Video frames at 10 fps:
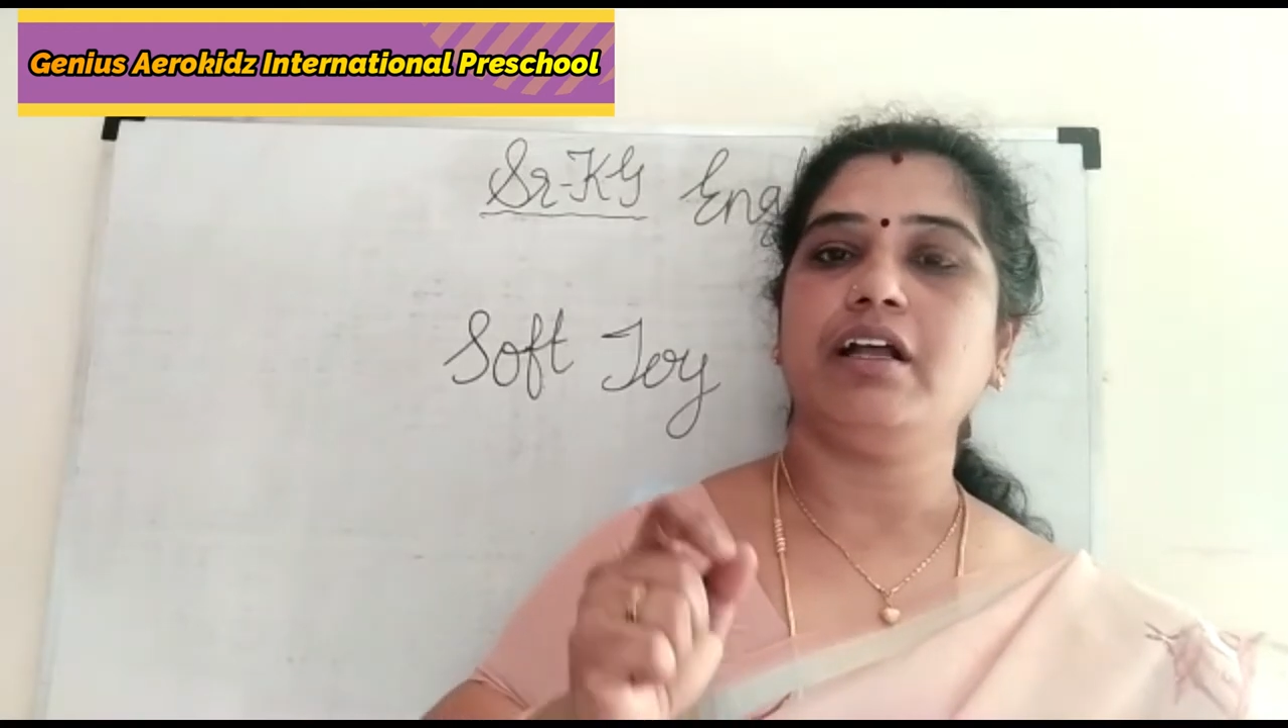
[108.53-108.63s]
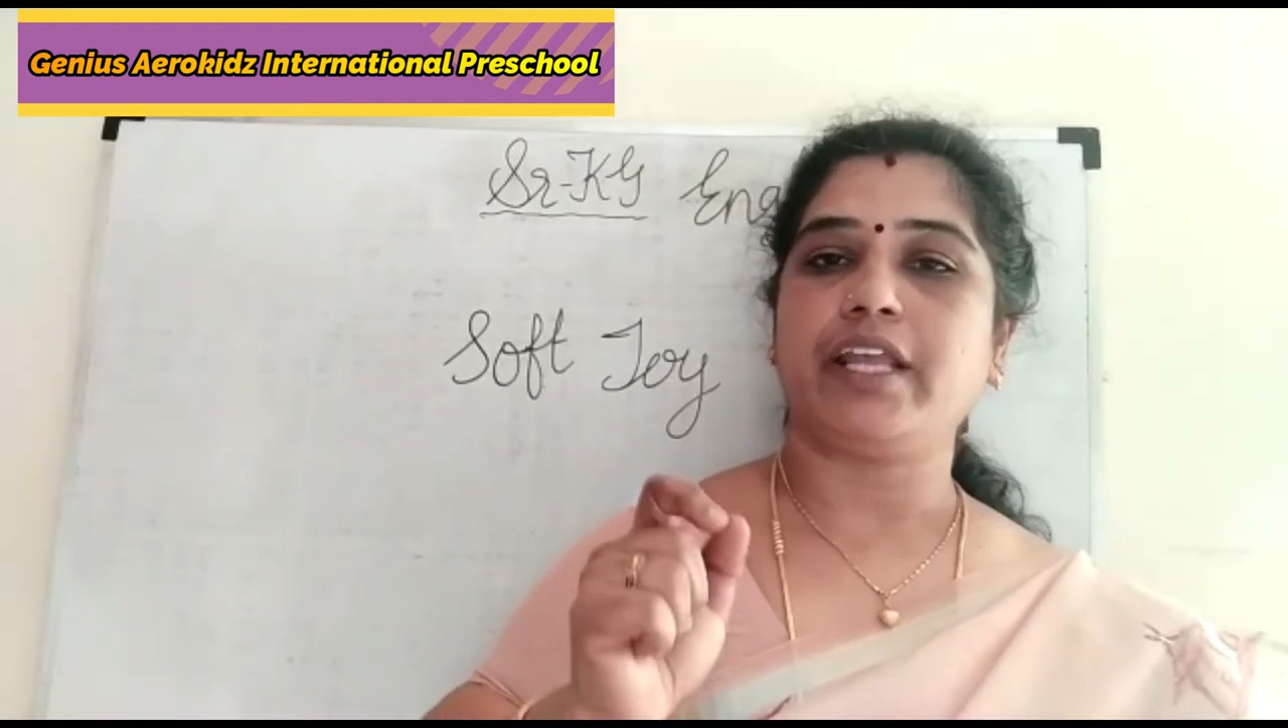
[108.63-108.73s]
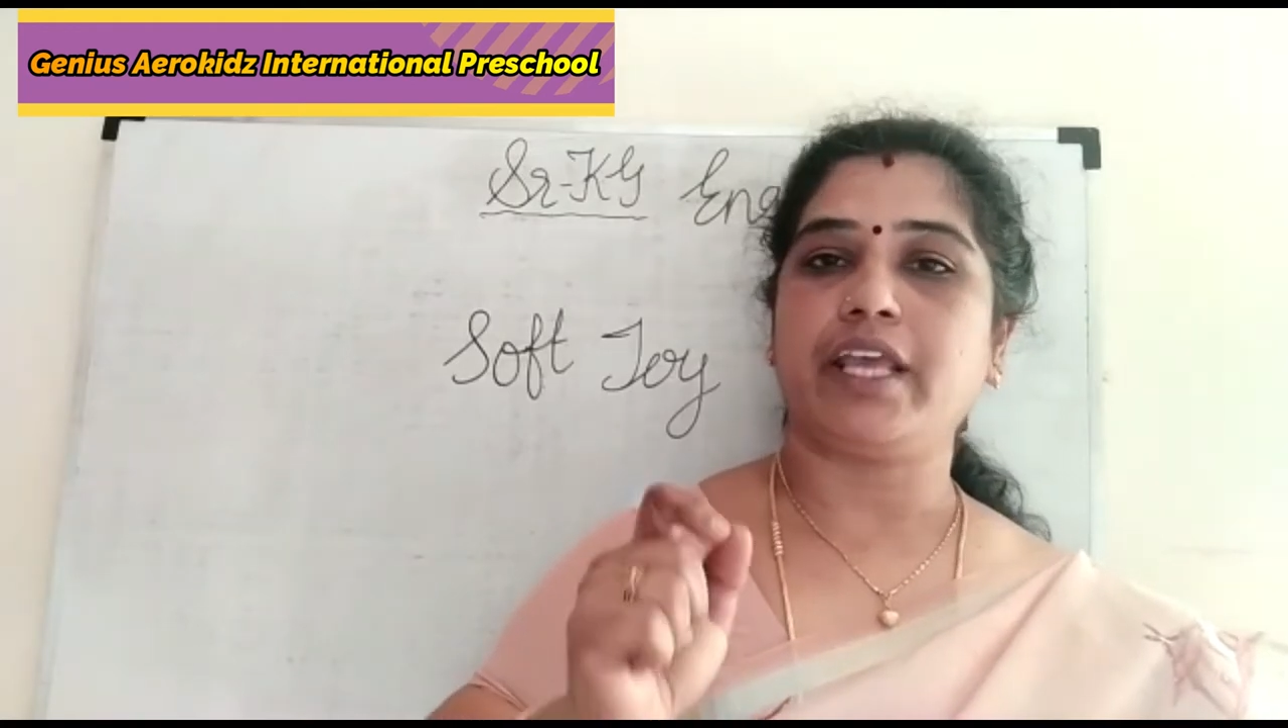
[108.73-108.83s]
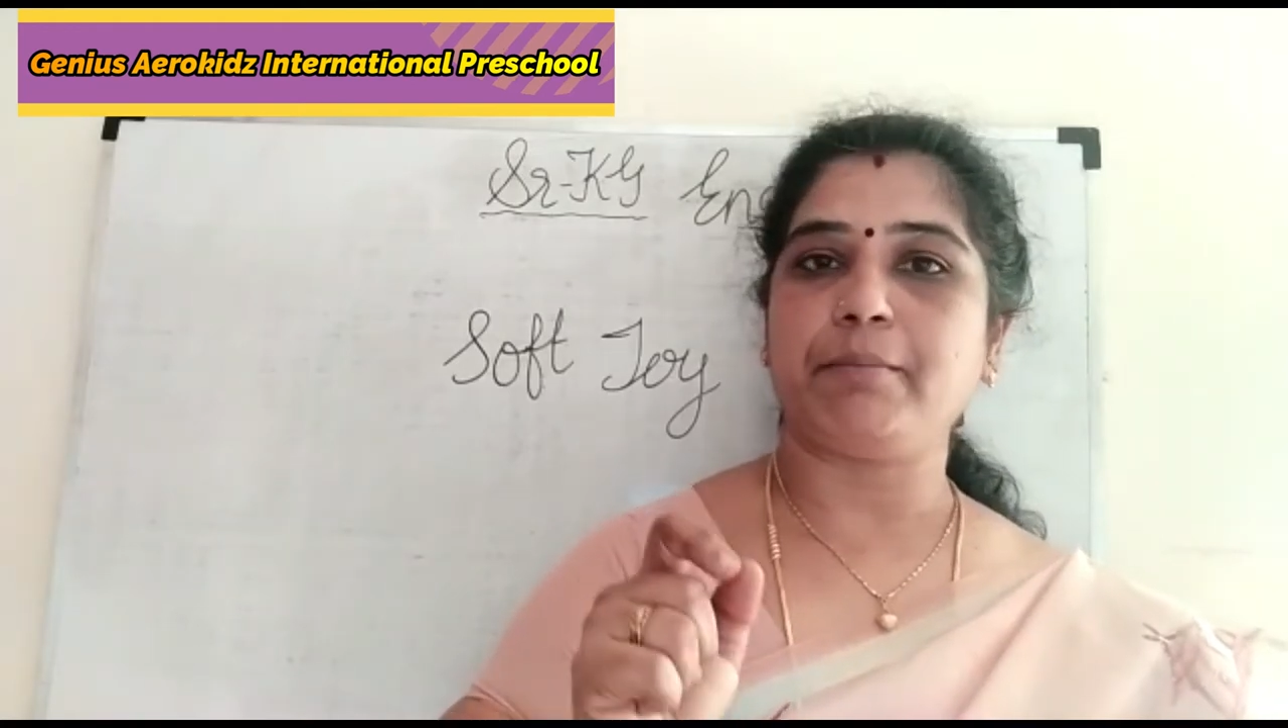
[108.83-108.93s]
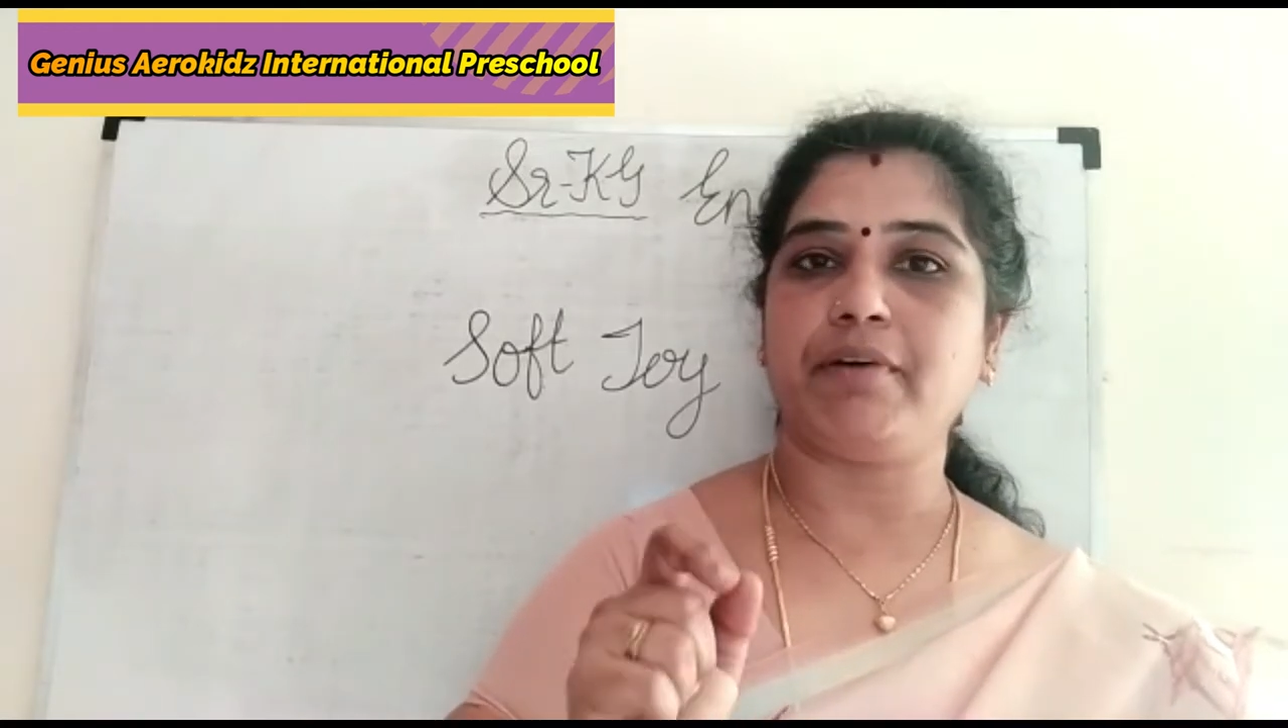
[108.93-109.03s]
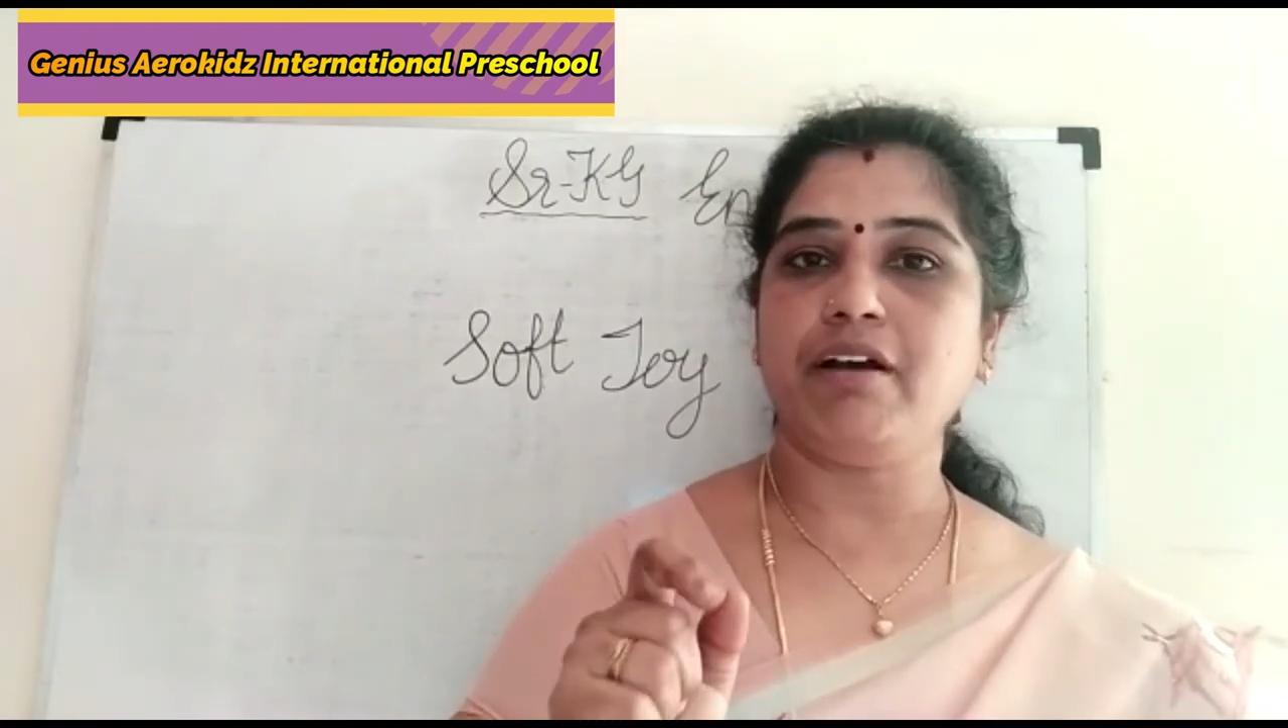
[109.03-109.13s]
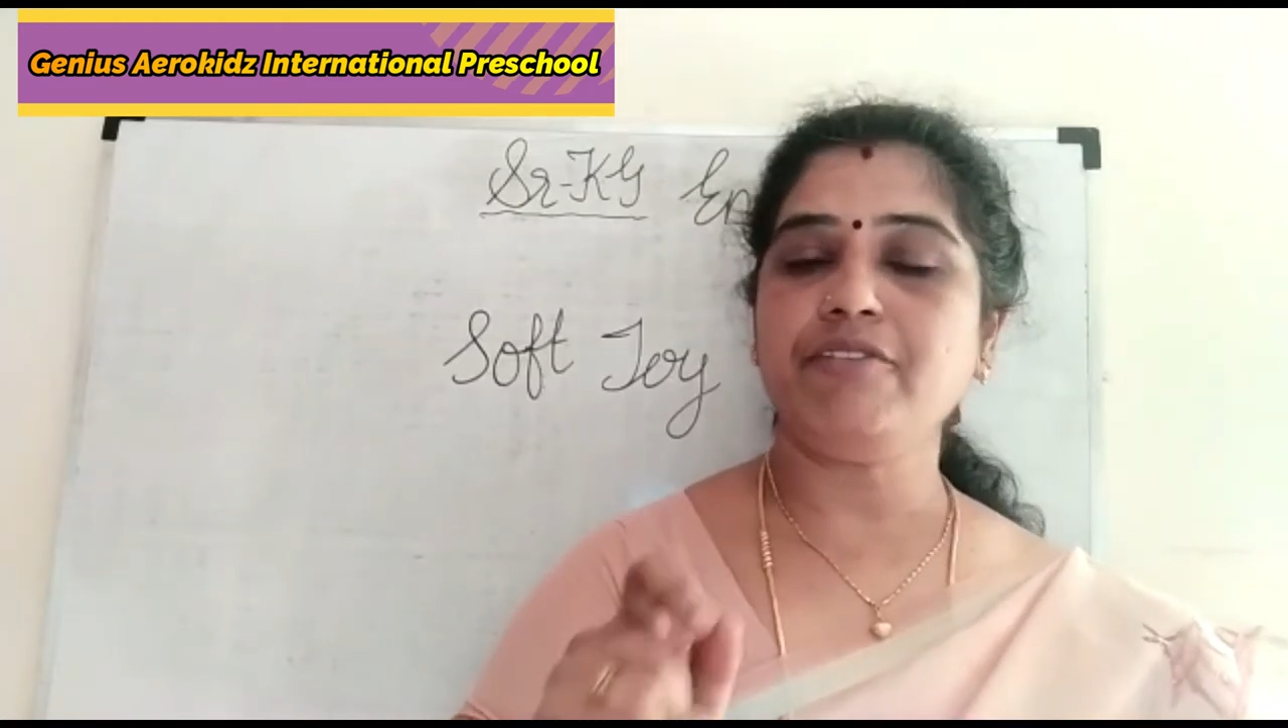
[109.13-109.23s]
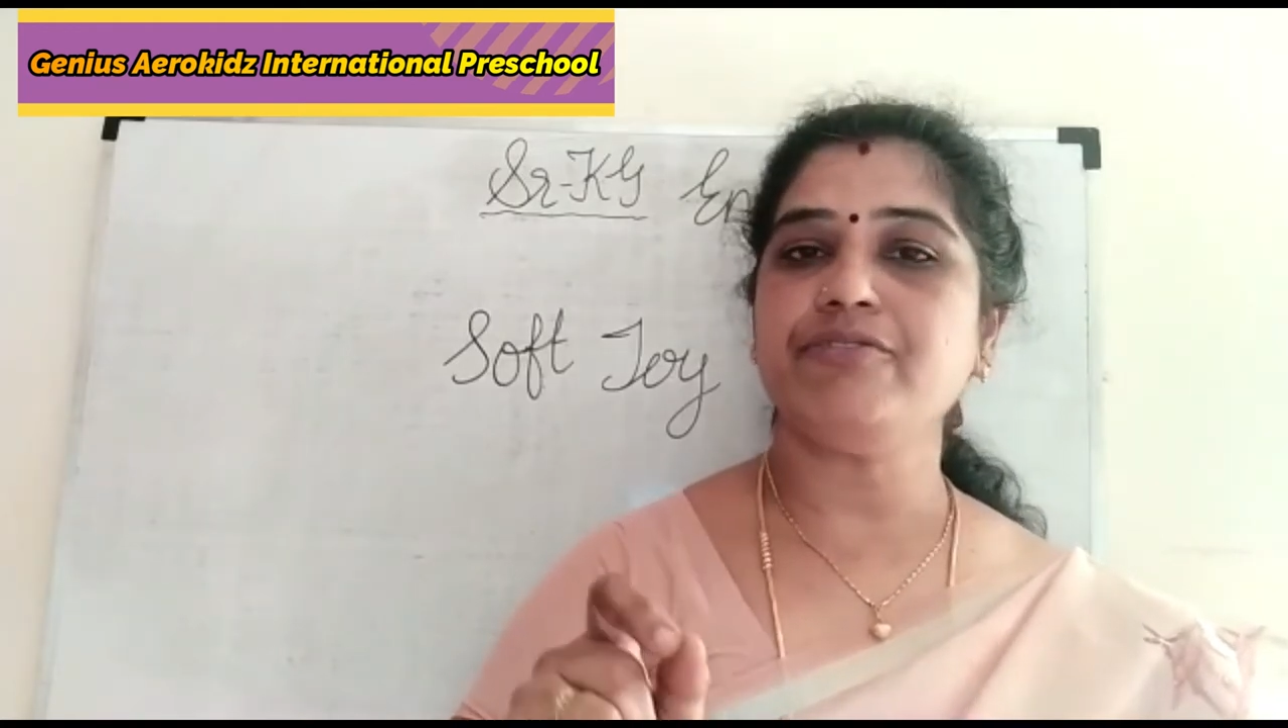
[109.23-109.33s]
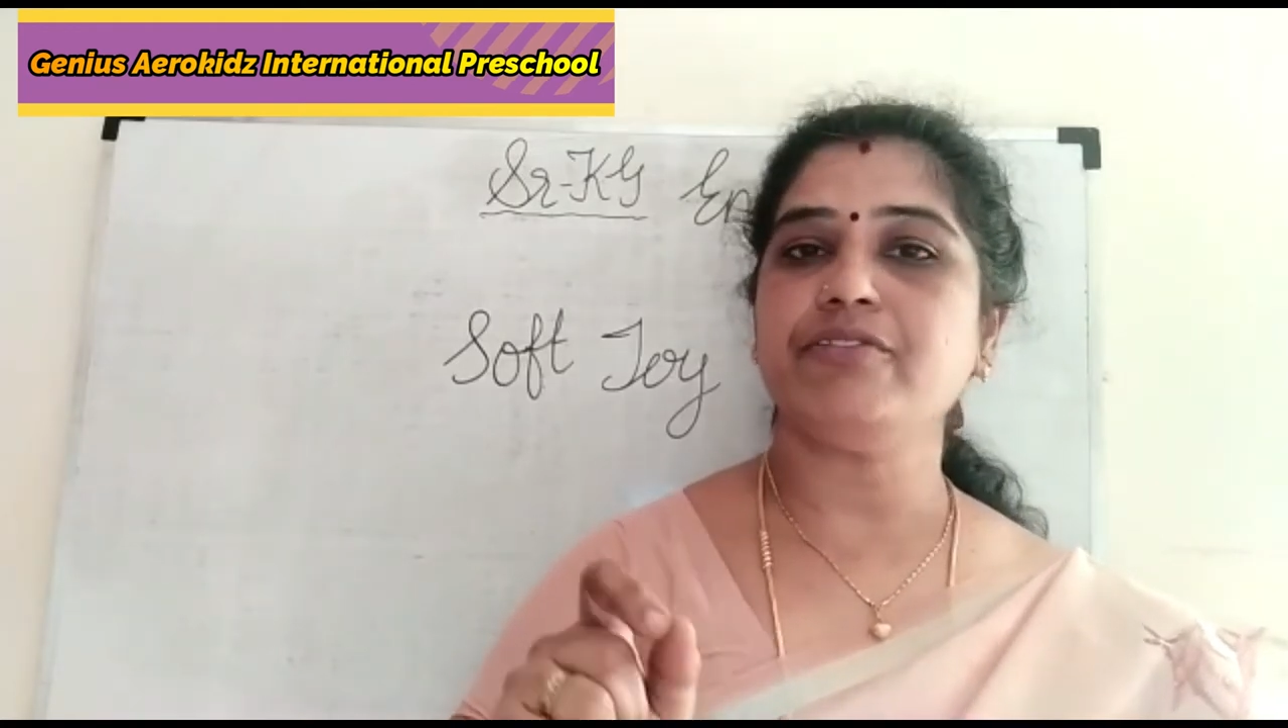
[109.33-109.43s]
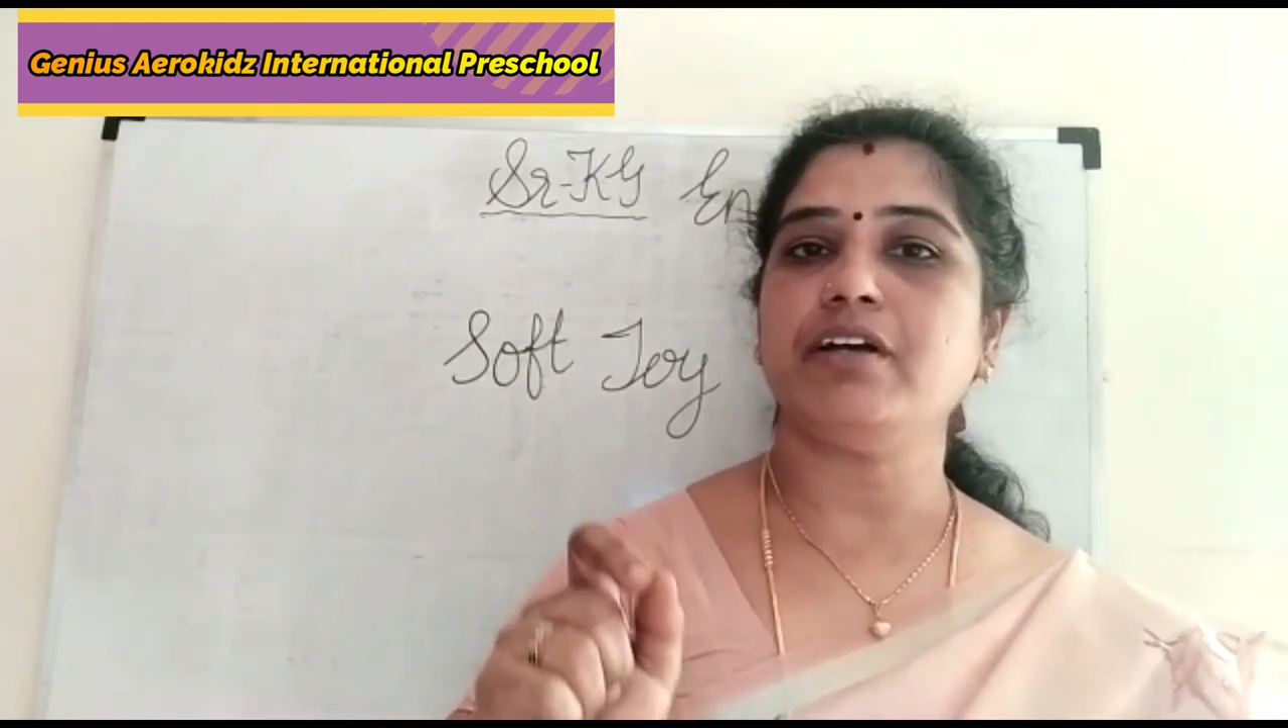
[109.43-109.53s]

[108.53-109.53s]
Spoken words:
name of